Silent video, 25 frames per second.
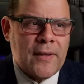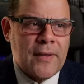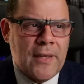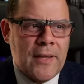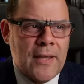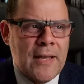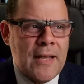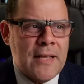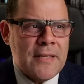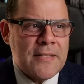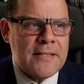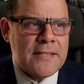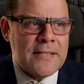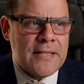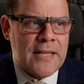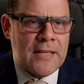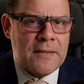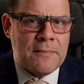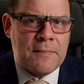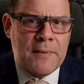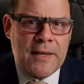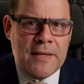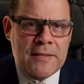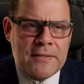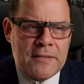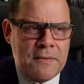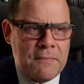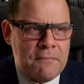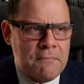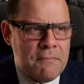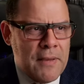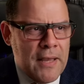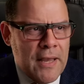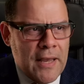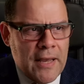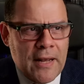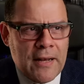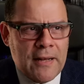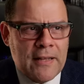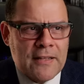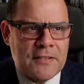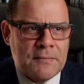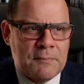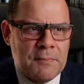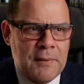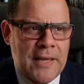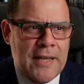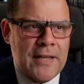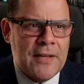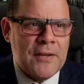In a statement, Meghan
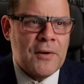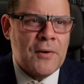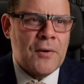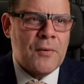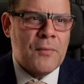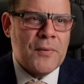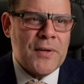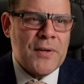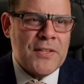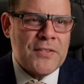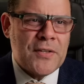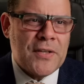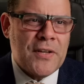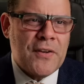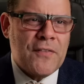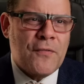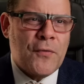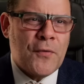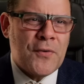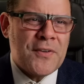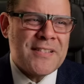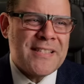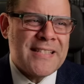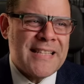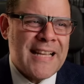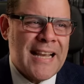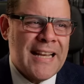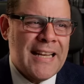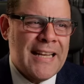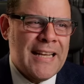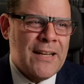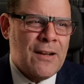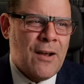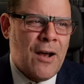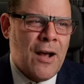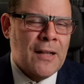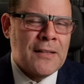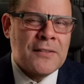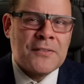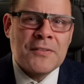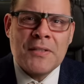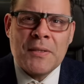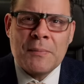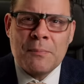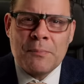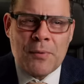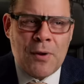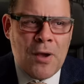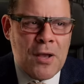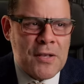explained her reasoning for signing onto
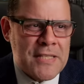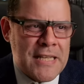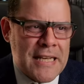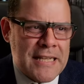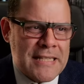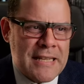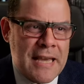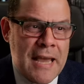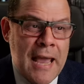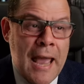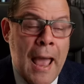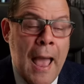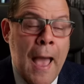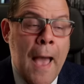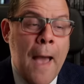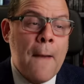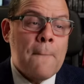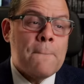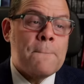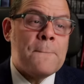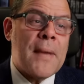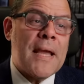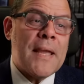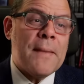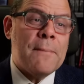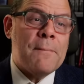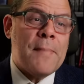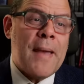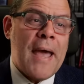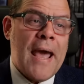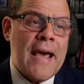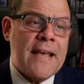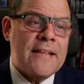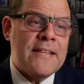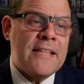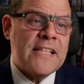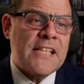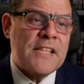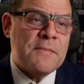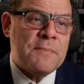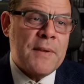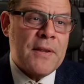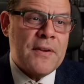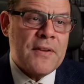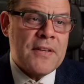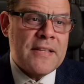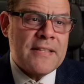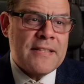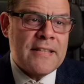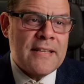the project. My past
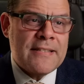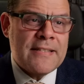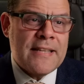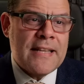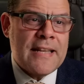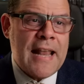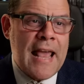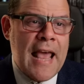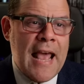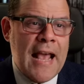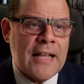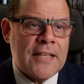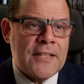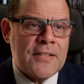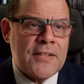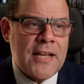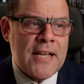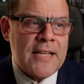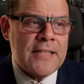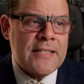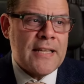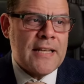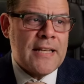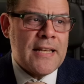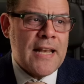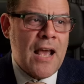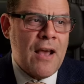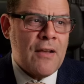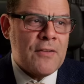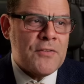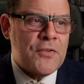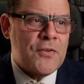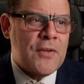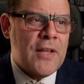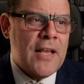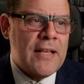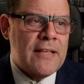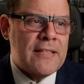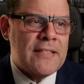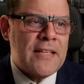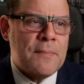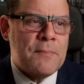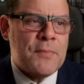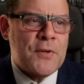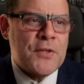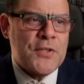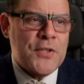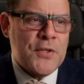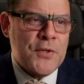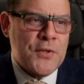experience as an actress and now today as a
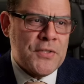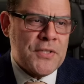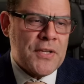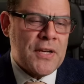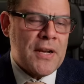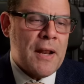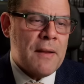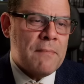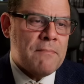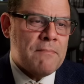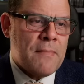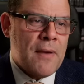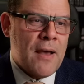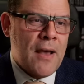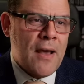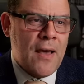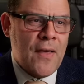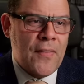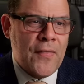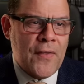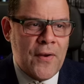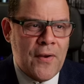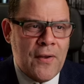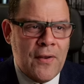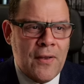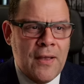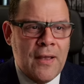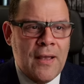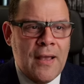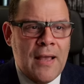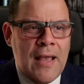producer and mother